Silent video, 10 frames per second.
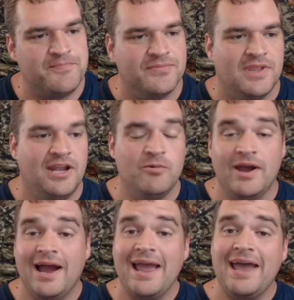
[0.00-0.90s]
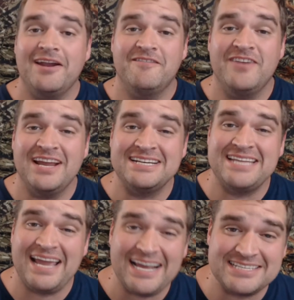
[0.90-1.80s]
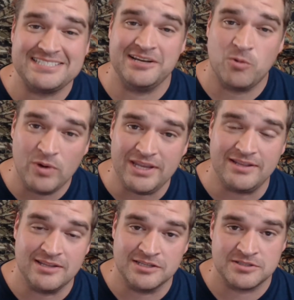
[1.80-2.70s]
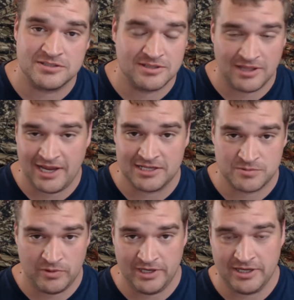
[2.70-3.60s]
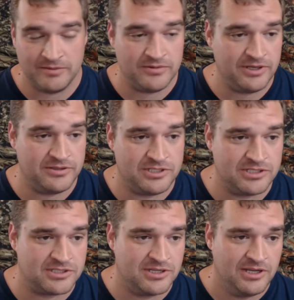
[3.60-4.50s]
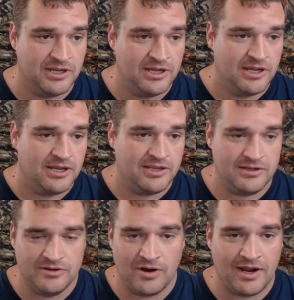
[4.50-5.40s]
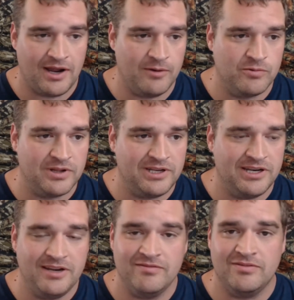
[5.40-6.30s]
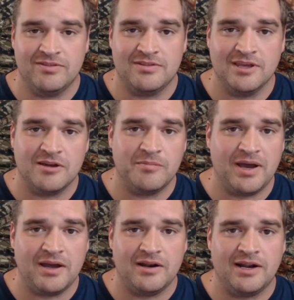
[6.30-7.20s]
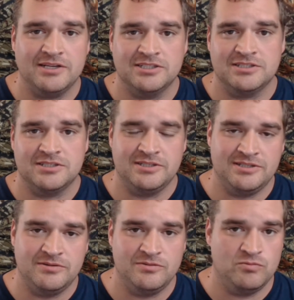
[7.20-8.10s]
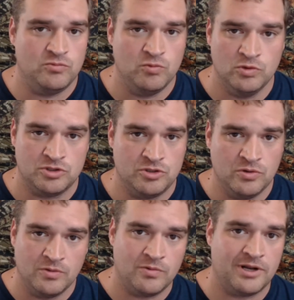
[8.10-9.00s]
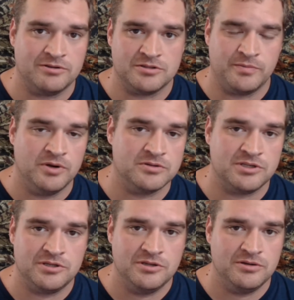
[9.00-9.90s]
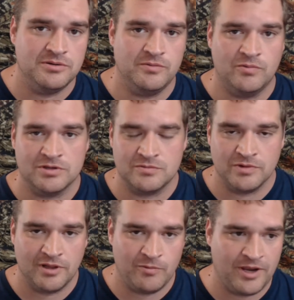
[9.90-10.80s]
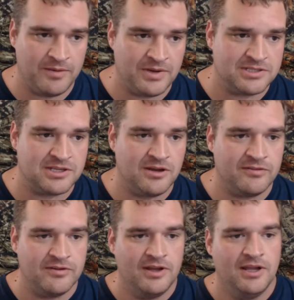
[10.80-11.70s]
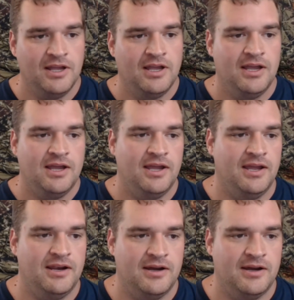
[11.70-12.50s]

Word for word: Anyway, I had a fantastic week this last week. It's just, you know, I really didn't even think about it. I just was doing what I was supposed to do and wasn't really weighing myself. And,